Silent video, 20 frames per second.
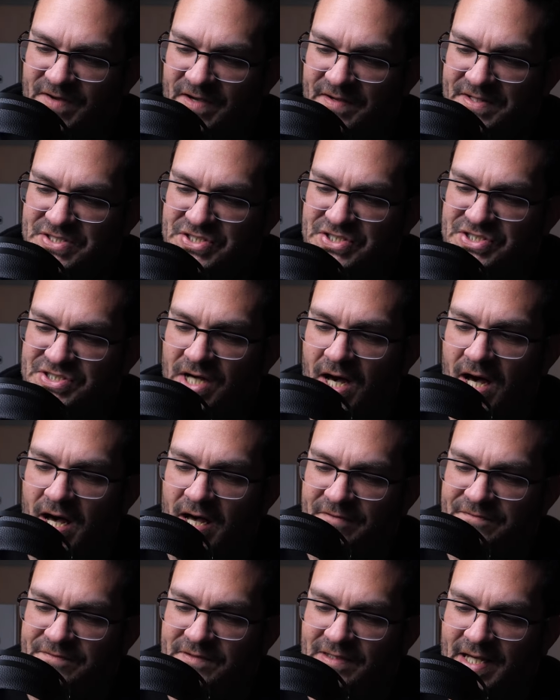very
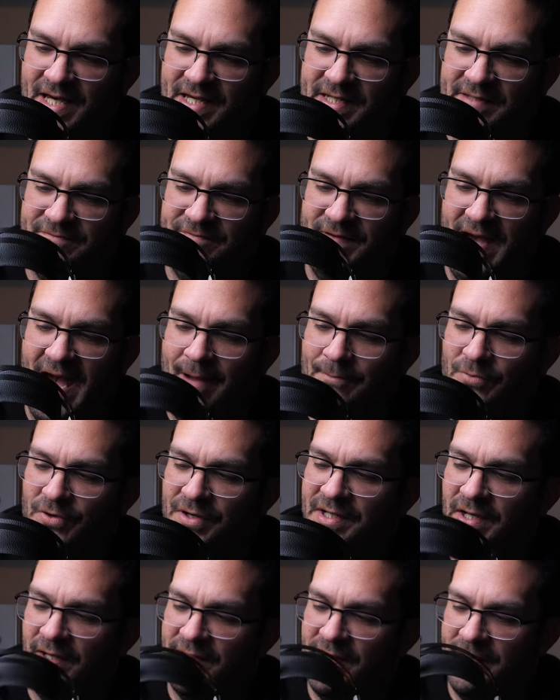soft like
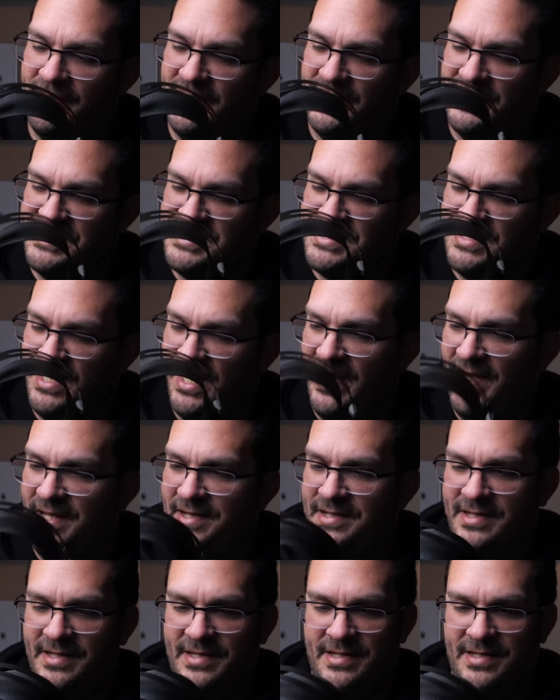fabric on the inside,